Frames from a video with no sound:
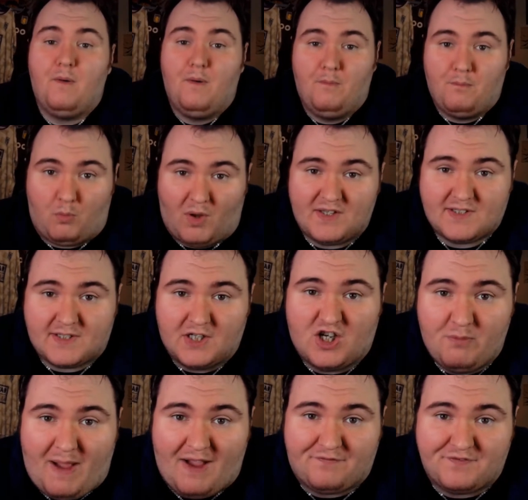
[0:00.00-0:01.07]
But what's going to
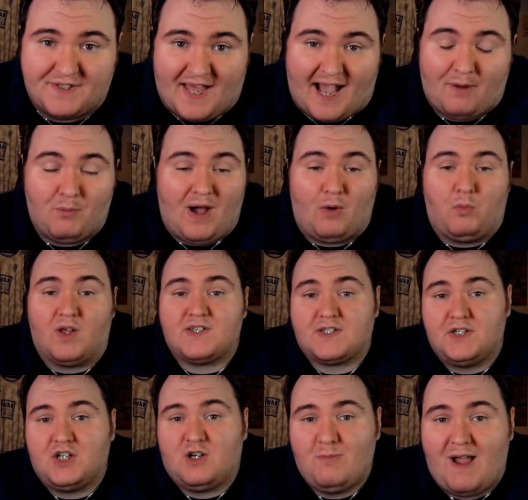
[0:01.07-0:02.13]
come after that? Well, what's
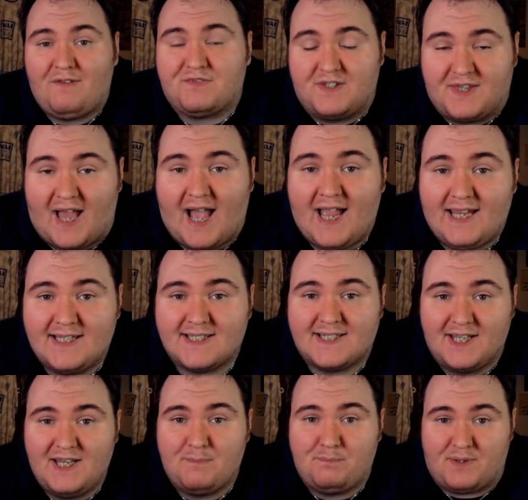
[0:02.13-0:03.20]
going to come after that is
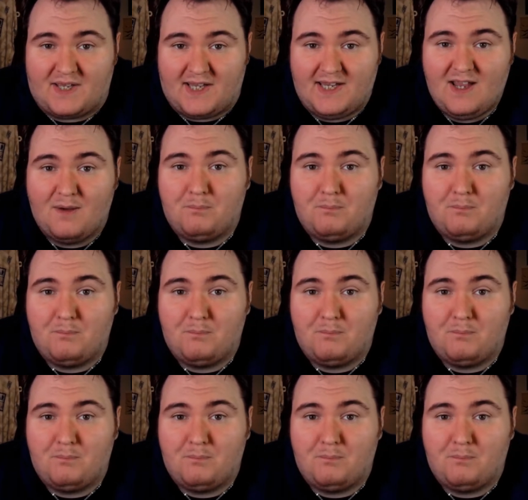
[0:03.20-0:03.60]
going to be